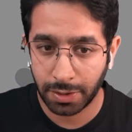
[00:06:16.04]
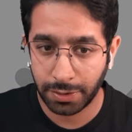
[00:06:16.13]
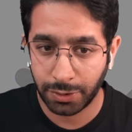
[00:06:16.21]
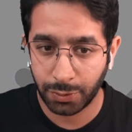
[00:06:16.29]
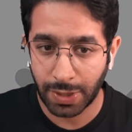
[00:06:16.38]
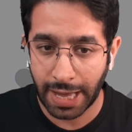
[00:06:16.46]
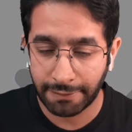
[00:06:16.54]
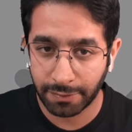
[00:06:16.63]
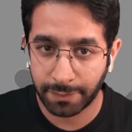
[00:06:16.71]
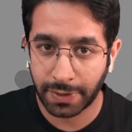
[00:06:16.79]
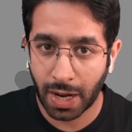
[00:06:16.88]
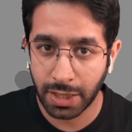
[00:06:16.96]
you have a
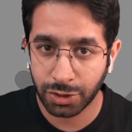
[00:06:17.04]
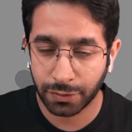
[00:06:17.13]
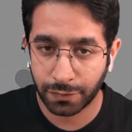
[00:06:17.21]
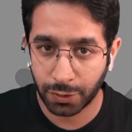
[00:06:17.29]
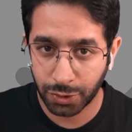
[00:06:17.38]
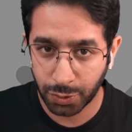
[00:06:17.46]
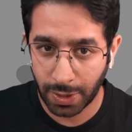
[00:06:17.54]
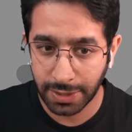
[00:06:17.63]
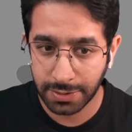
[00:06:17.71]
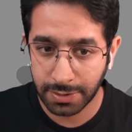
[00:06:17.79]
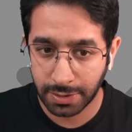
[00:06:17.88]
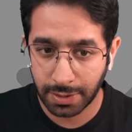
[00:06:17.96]
branch of your
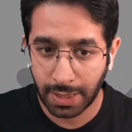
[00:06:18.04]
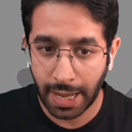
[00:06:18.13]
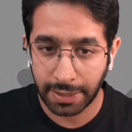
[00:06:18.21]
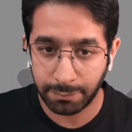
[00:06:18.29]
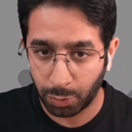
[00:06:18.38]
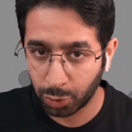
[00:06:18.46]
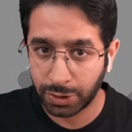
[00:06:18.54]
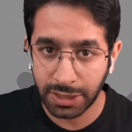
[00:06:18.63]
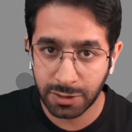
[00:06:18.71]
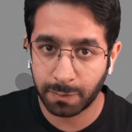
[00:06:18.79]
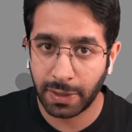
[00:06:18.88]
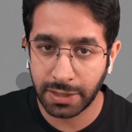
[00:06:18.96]
choice at both
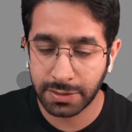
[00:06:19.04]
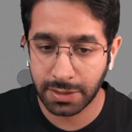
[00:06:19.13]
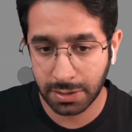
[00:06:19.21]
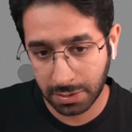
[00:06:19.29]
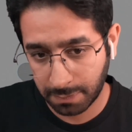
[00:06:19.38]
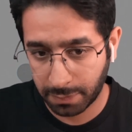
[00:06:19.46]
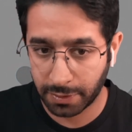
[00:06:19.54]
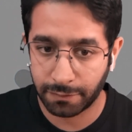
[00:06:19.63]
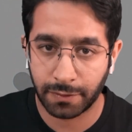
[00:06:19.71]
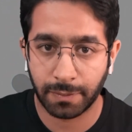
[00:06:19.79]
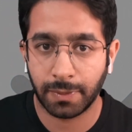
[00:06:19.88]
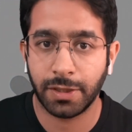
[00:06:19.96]
these places,
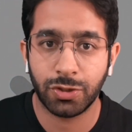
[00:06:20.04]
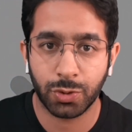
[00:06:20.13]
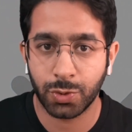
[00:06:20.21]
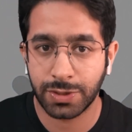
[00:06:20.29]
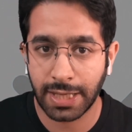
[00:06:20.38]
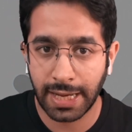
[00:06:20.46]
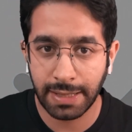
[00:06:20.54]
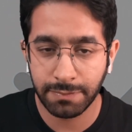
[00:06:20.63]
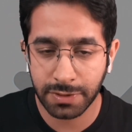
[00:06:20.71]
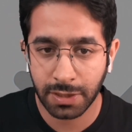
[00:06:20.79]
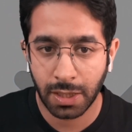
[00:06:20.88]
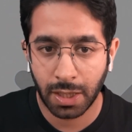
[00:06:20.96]
preferably choose
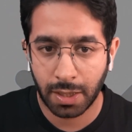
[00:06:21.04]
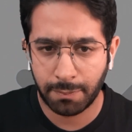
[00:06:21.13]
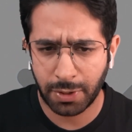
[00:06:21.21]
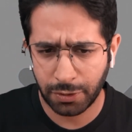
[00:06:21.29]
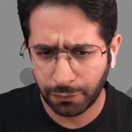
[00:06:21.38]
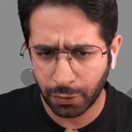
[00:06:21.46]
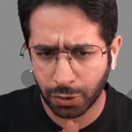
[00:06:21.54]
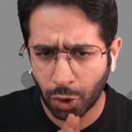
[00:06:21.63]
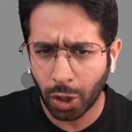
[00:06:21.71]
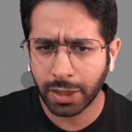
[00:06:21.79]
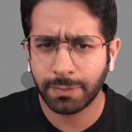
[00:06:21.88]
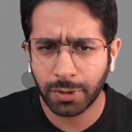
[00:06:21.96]
Aims. But if you're
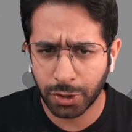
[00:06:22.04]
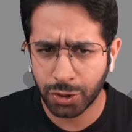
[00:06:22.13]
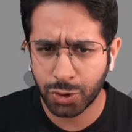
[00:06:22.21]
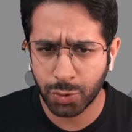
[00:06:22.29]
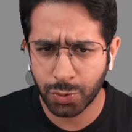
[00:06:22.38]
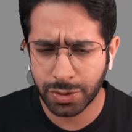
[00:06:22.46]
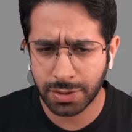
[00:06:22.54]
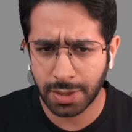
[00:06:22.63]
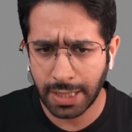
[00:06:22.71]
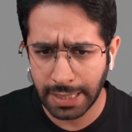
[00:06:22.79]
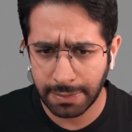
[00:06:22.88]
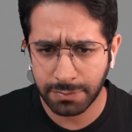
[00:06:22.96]
not able to choose
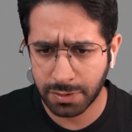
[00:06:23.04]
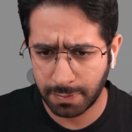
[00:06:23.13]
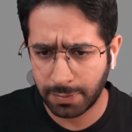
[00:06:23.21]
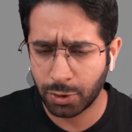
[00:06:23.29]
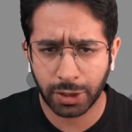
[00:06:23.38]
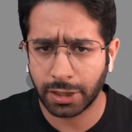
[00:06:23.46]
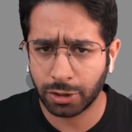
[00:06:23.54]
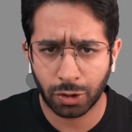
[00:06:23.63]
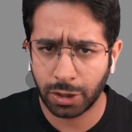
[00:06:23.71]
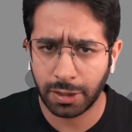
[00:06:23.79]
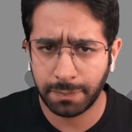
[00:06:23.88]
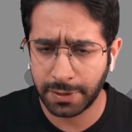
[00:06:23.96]
Aims, maybe you're getting
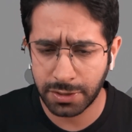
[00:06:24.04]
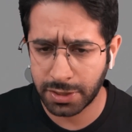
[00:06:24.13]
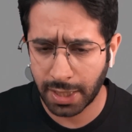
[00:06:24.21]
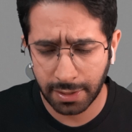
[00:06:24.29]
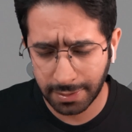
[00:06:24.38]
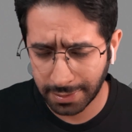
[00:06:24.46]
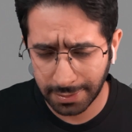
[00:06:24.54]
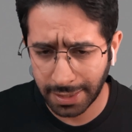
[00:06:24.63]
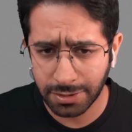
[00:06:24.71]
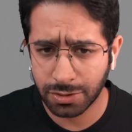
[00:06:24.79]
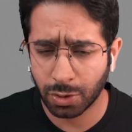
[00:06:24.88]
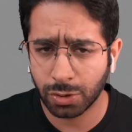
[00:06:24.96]
only PGI, then
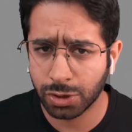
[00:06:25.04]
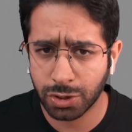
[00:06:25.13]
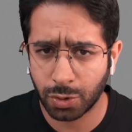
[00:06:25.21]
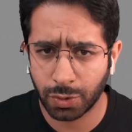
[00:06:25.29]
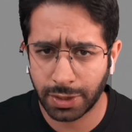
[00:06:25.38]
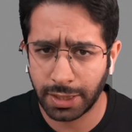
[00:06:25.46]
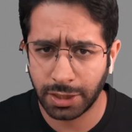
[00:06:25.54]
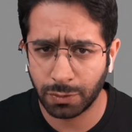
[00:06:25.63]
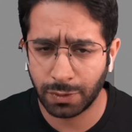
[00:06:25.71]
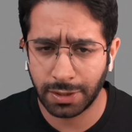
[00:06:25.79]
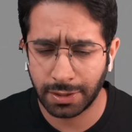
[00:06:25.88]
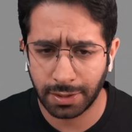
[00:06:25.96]
that's also okay. You
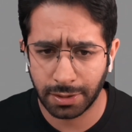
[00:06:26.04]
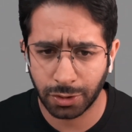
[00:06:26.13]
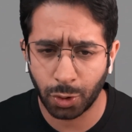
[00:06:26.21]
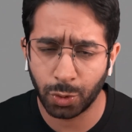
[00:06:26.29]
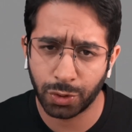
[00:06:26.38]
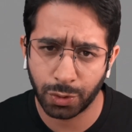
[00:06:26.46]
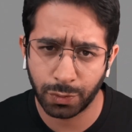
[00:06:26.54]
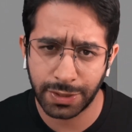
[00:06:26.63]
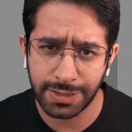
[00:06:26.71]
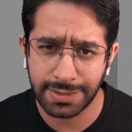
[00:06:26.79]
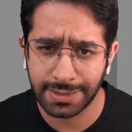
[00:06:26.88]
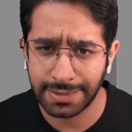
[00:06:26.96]
will go through
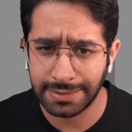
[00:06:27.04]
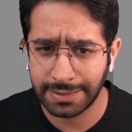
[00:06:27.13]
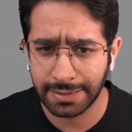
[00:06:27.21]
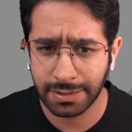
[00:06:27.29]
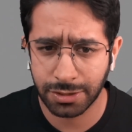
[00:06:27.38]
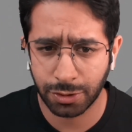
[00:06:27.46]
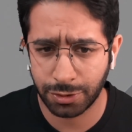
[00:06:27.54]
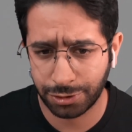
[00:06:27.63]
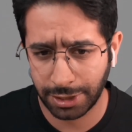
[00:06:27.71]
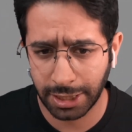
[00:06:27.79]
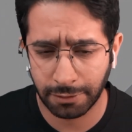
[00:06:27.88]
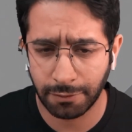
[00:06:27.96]
these 3 years. Your
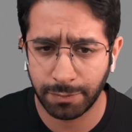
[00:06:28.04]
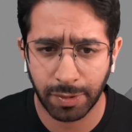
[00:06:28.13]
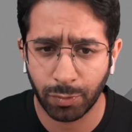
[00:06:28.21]
training will be